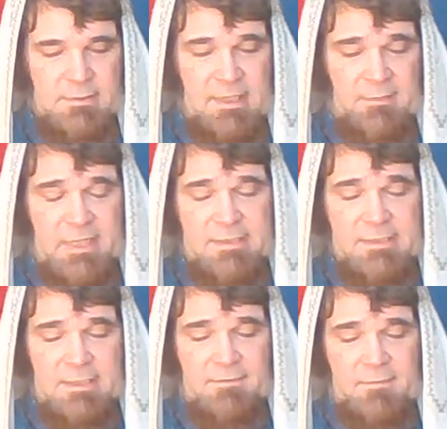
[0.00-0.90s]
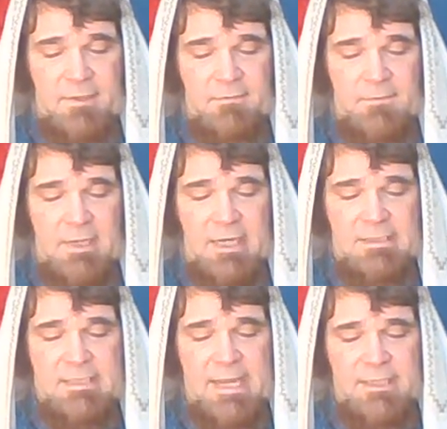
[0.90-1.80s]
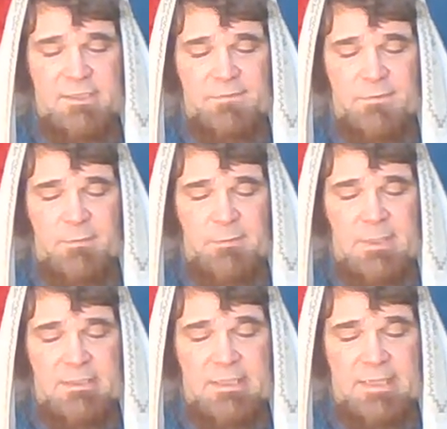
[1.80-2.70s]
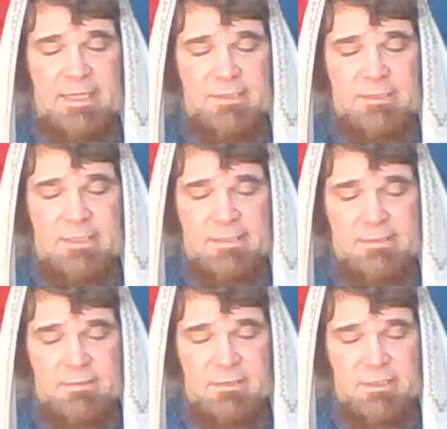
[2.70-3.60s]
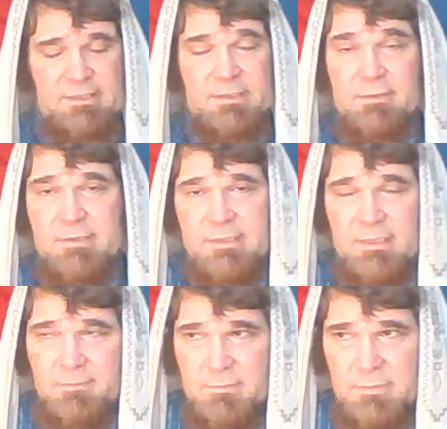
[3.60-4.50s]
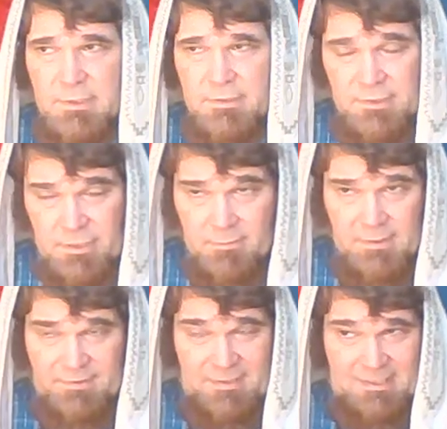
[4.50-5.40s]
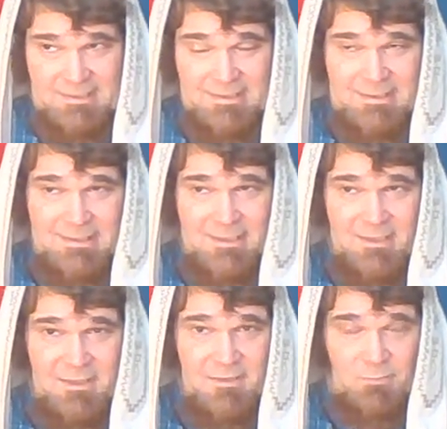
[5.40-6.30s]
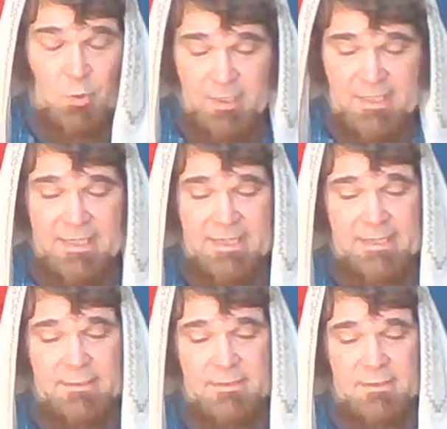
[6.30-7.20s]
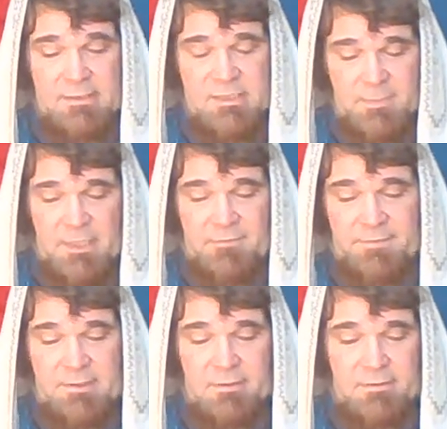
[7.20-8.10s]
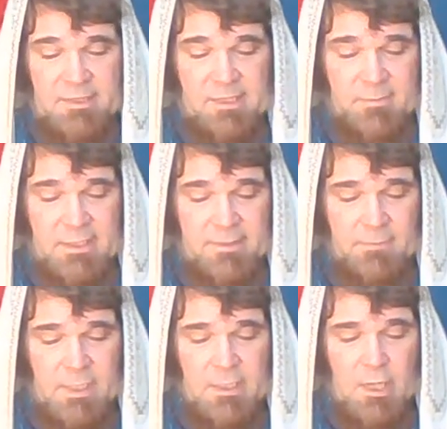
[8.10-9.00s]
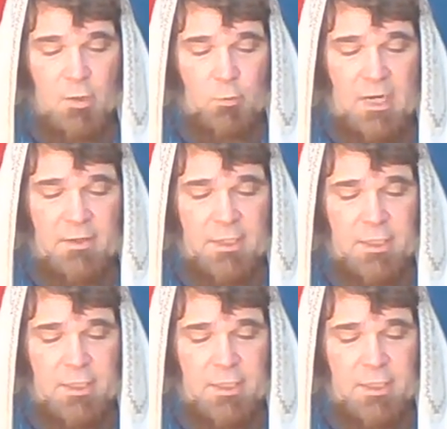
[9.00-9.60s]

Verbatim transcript: That means if, if God takes you from among the nation, he's, he's doing something new with you. Born again, spirit filled. Amen. Rather,